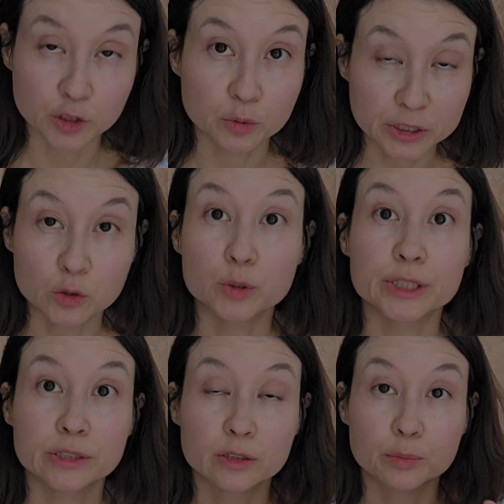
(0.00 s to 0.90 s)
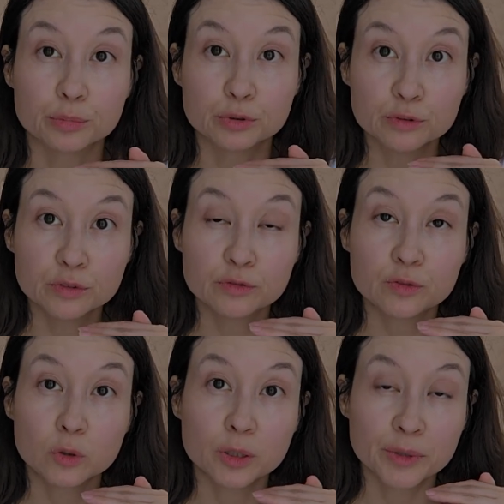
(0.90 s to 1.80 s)
you need an approval
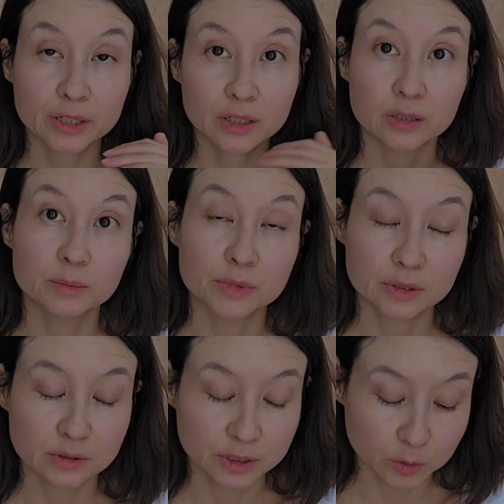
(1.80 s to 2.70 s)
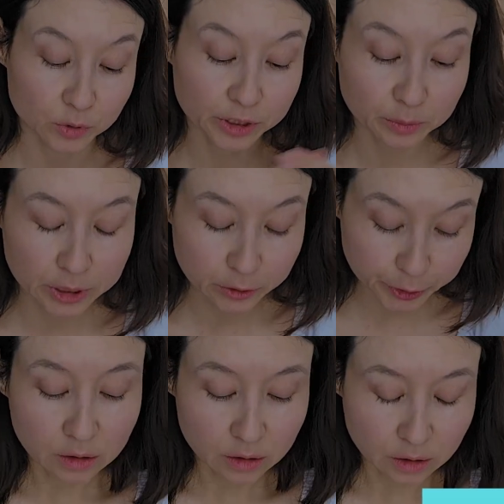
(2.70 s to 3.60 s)
form that comes, they will email
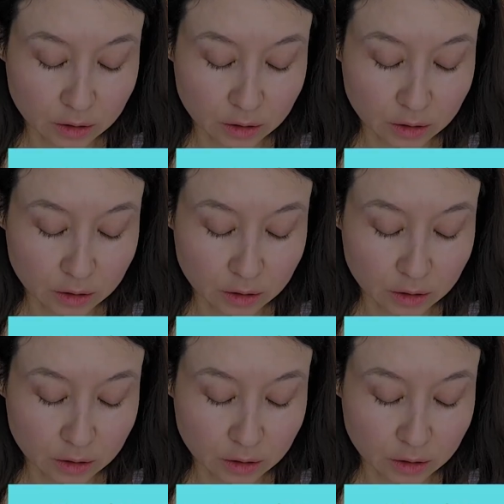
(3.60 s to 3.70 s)
you.